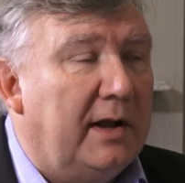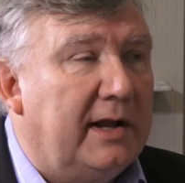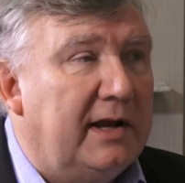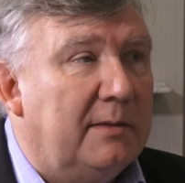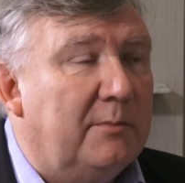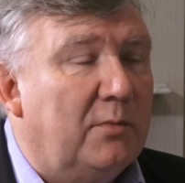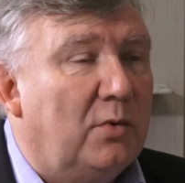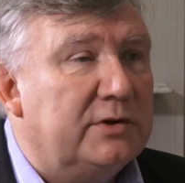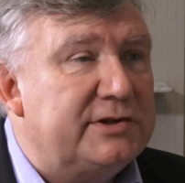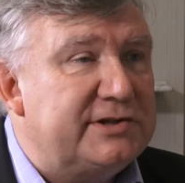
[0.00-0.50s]
in
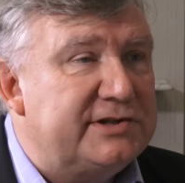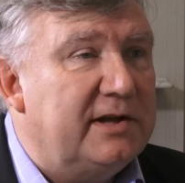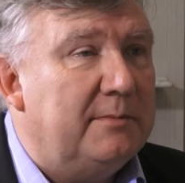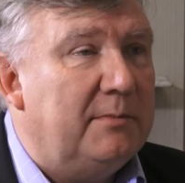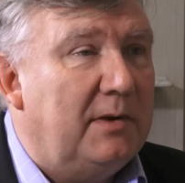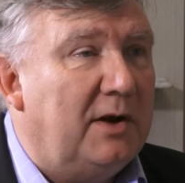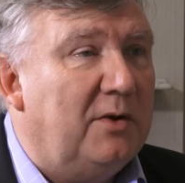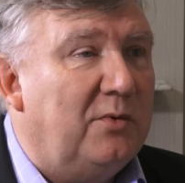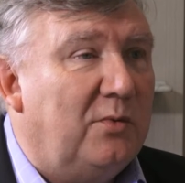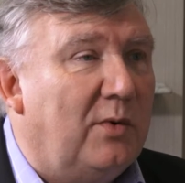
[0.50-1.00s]
a more
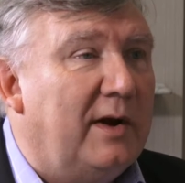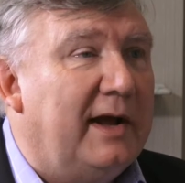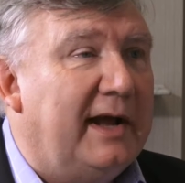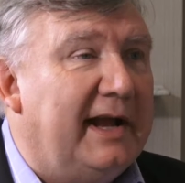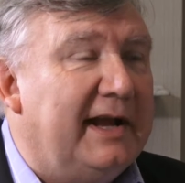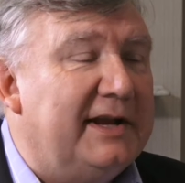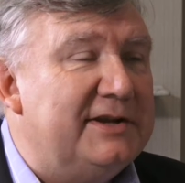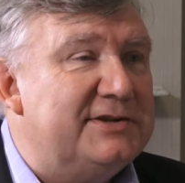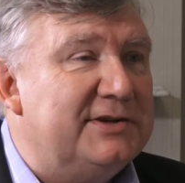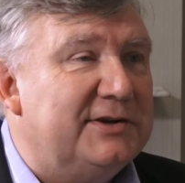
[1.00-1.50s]
similar
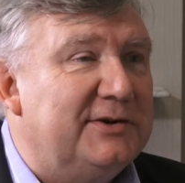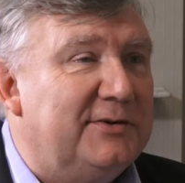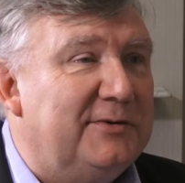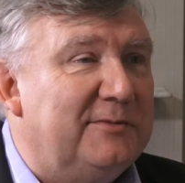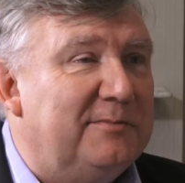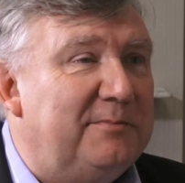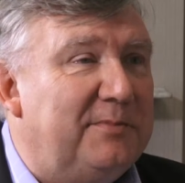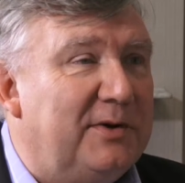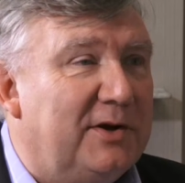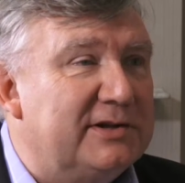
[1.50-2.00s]
way
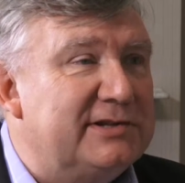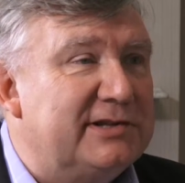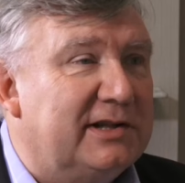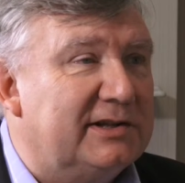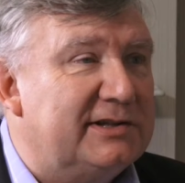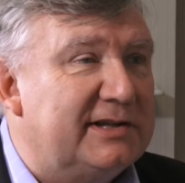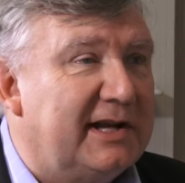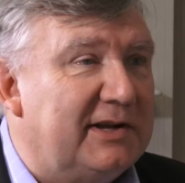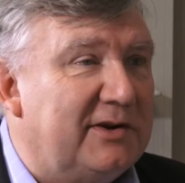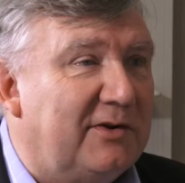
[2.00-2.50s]
to
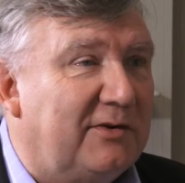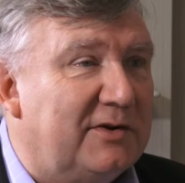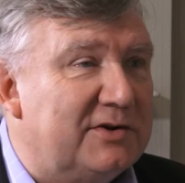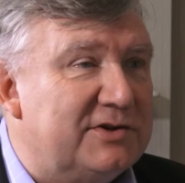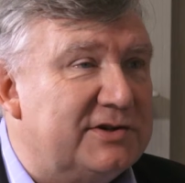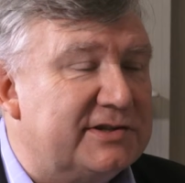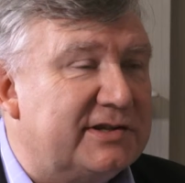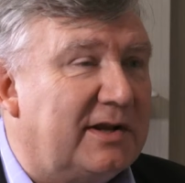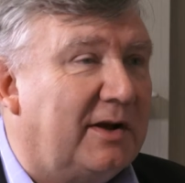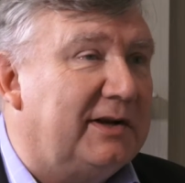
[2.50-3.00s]
personal
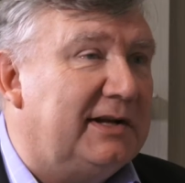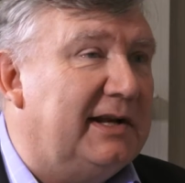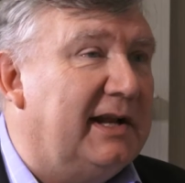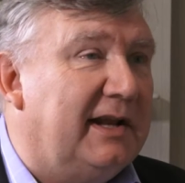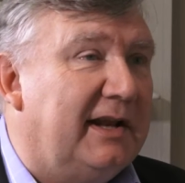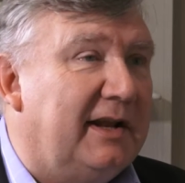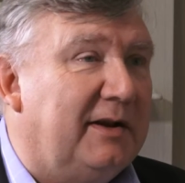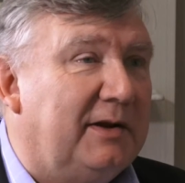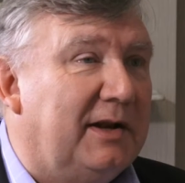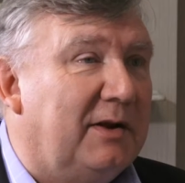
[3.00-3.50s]
technologies? That
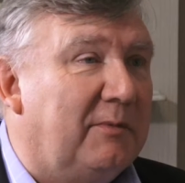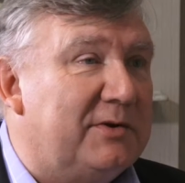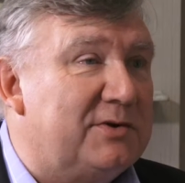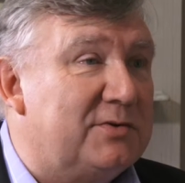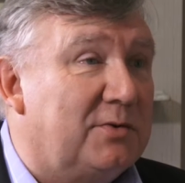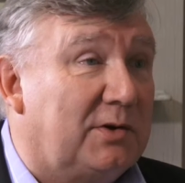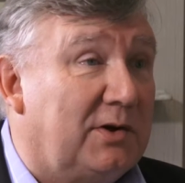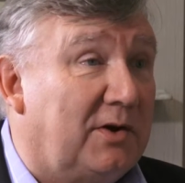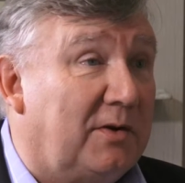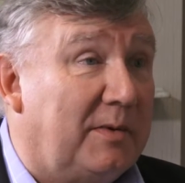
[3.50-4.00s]
clearly, you know, we
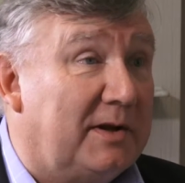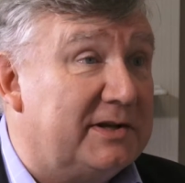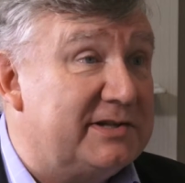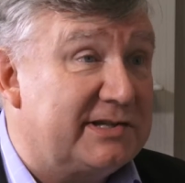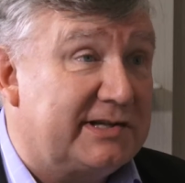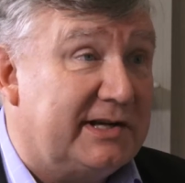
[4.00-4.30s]
talked a lot about